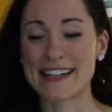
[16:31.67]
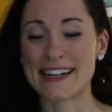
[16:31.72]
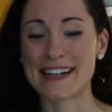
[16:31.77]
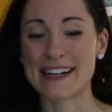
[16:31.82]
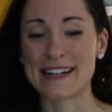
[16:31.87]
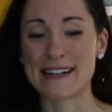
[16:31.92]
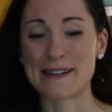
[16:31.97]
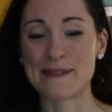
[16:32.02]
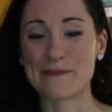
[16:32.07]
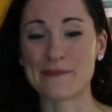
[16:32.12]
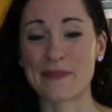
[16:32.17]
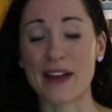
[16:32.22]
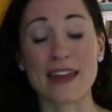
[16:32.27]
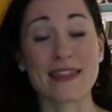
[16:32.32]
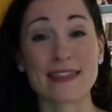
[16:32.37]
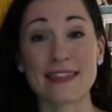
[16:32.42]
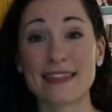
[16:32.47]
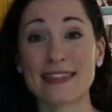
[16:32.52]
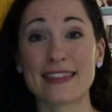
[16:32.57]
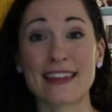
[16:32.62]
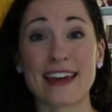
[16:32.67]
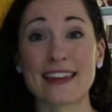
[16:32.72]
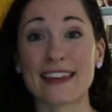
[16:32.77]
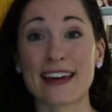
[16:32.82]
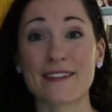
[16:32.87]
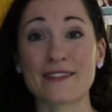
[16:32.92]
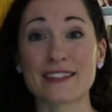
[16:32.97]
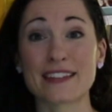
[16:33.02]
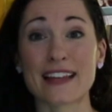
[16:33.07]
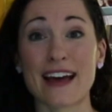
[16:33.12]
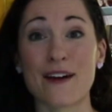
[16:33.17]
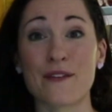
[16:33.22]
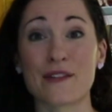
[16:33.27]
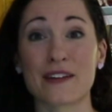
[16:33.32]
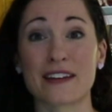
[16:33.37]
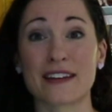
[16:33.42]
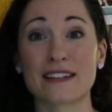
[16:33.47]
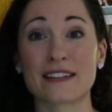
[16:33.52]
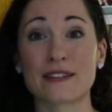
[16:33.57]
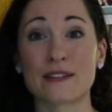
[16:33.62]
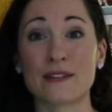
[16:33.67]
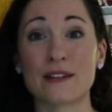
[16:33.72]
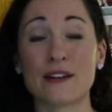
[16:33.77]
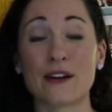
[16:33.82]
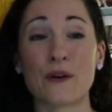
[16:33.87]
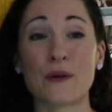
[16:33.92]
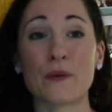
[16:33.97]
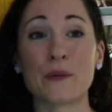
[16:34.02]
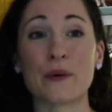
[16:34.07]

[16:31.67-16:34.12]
And that was that with us. You know,